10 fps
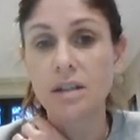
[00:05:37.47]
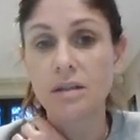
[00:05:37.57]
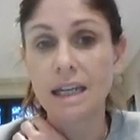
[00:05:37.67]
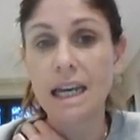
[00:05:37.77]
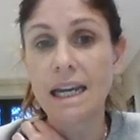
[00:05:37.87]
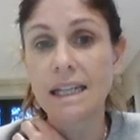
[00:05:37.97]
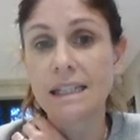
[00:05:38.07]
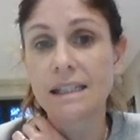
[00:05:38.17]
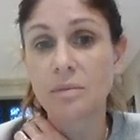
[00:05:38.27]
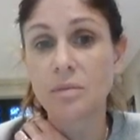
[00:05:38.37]
So I need
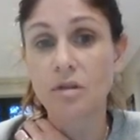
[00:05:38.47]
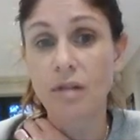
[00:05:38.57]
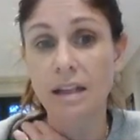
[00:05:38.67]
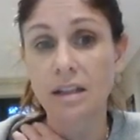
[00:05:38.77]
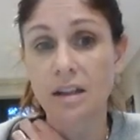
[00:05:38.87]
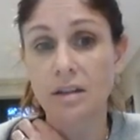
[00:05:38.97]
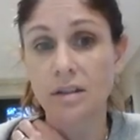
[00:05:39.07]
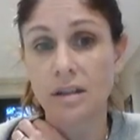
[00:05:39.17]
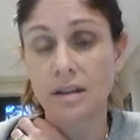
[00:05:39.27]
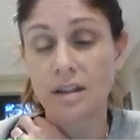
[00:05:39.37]
to subtract the
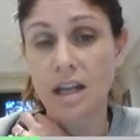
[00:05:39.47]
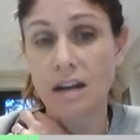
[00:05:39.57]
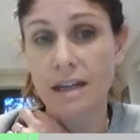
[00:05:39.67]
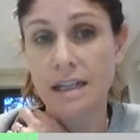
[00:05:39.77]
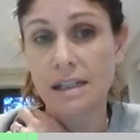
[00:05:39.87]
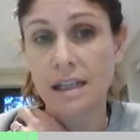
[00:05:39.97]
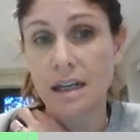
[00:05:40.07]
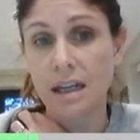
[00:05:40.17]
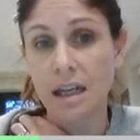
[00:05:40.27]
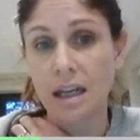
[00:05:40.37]
cost of the cherries
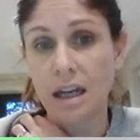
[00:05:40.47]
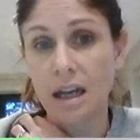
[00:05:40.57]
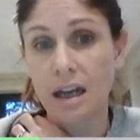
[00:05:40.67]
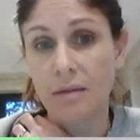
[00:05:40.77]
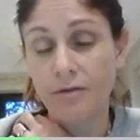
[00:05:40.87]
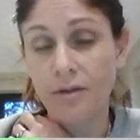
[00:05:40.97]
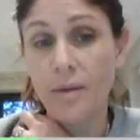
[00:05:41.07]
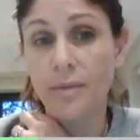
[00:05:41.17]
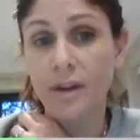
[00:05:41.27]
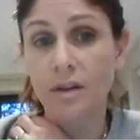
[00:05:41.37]

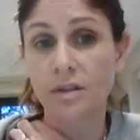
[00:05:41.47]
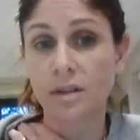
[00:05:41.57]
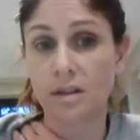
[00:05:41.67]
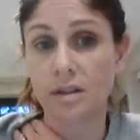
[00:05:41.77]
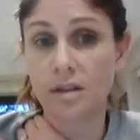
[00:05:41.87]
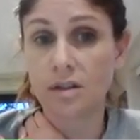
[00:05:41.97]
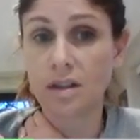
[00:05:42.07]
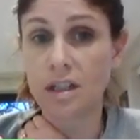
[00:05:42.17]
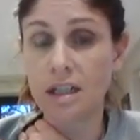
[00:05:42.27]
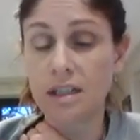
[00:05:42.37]
from the cost of the
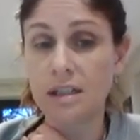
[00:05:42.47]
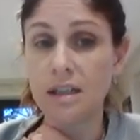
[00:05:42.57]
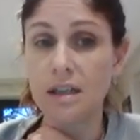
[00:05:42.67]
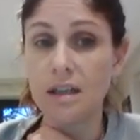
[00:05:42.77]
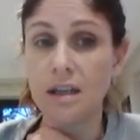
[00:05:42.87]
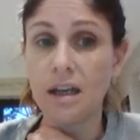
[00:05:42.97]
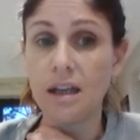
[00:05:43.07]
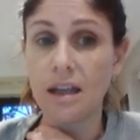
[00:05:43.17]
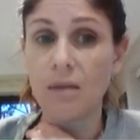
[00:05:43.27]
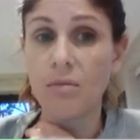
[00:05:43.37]
sausages,
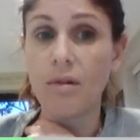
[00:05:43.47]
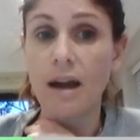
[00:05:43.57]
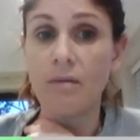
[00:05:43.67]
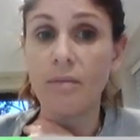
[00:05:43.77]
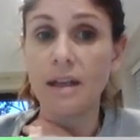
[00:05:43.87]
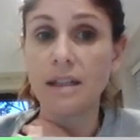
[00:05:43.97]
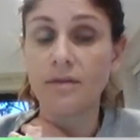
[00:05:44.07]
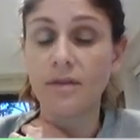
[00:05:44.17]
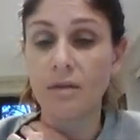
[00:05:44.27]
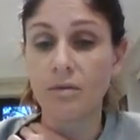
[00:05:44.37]
and that will help me
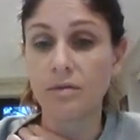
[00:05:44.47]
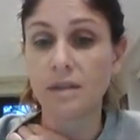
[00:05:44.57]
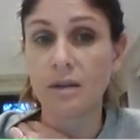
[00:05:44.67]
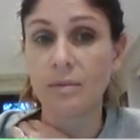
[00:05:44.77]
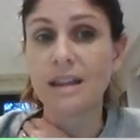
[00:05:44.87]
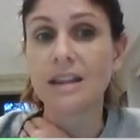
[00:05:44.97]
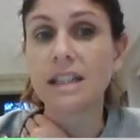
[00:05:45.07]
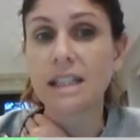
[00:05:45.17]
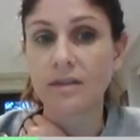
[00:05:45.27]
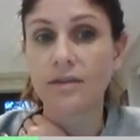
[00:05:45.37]
that will tell me
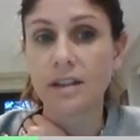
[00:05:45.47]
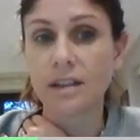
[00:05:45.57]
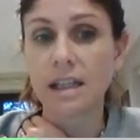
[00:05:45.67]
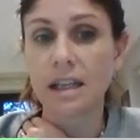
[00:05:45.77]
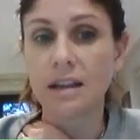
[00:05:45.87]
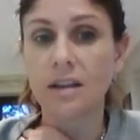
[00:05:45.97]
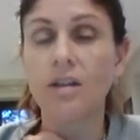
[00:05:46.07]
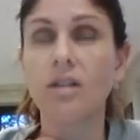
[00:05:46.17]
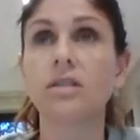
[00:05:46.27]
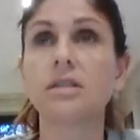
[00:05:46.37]
the difference in the
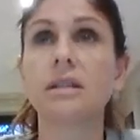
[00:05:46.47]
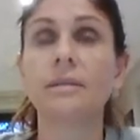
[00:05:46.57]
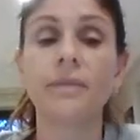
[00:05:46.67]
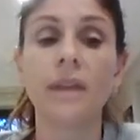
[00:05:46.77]
cost.